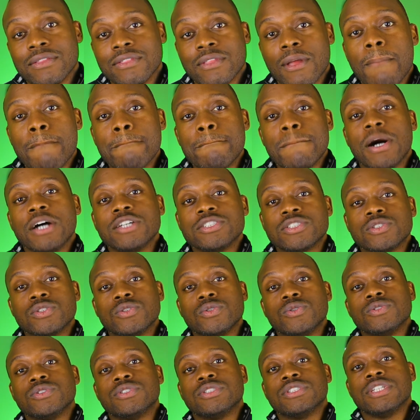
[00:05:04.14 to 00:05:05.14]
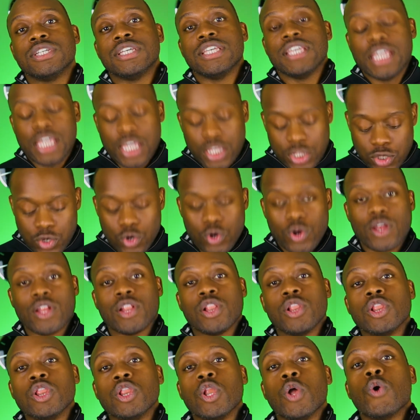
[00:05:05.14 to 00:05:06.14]
the muscles in your
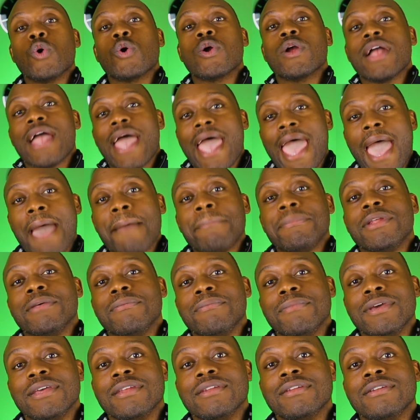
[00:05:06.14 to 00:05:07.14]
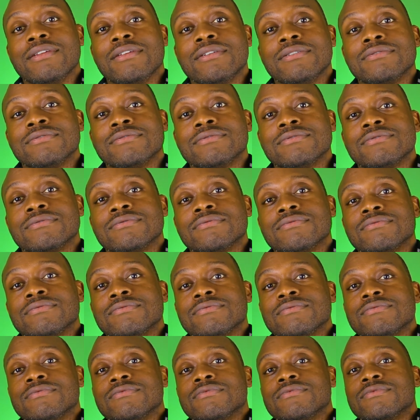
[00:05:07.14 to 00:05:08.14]
lower abdomen
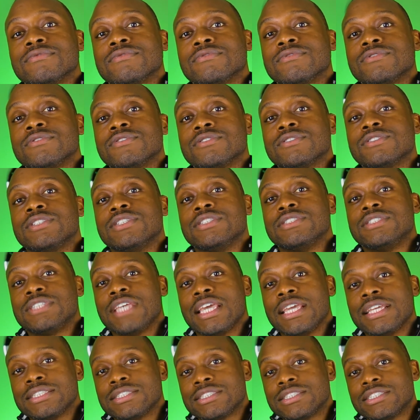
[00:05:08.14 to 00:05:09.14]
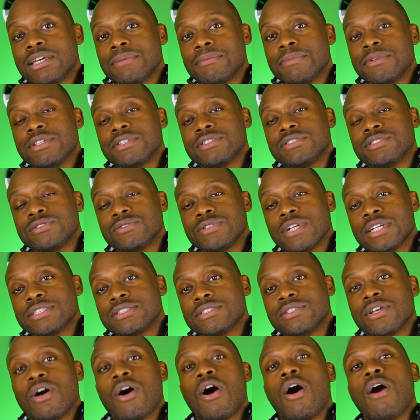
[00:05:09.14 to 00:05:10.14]
to take some of the
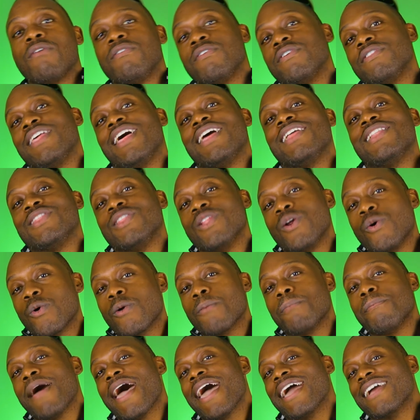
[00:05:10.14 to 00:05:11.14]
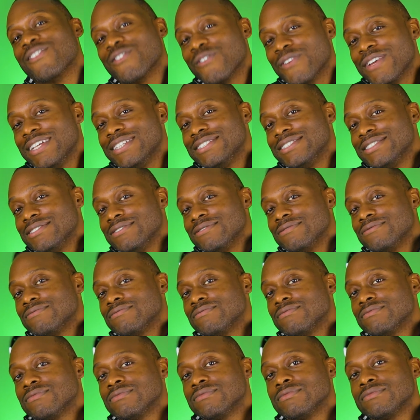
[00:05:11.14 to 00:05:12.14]
stress off of that lower back region.
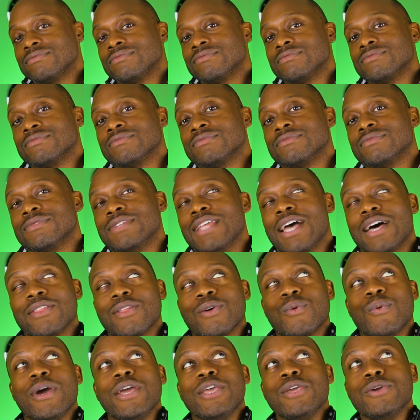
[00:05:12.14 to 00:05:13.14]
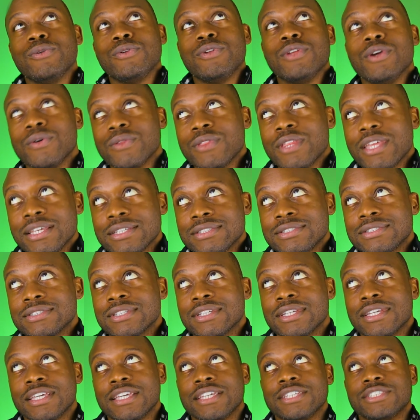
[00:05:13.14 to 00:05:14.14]
Now, the way you do this
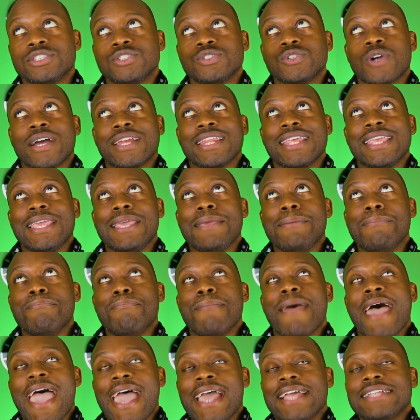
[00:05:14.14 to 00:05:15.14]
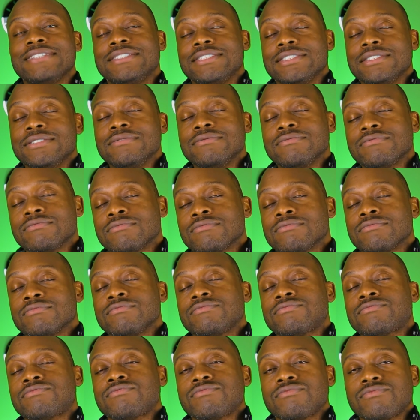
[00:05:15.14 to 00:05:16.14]
is try to imagine
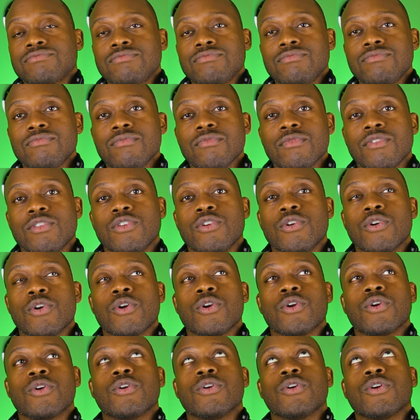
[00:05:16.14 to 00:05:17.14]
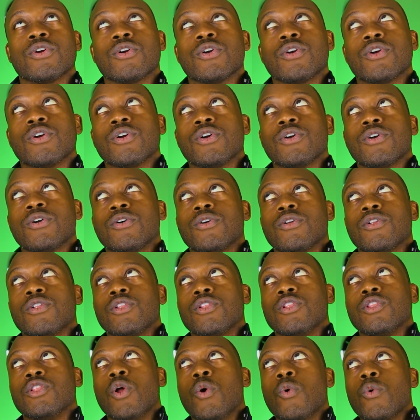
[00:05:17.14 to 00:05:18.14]
your
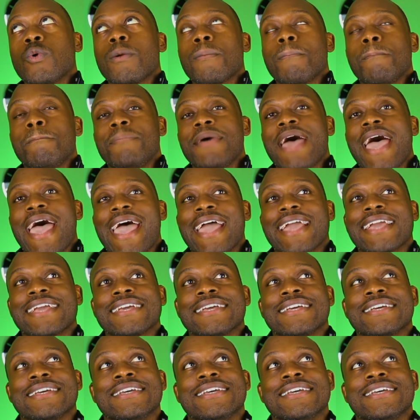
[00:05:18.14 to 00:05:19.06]
lower back,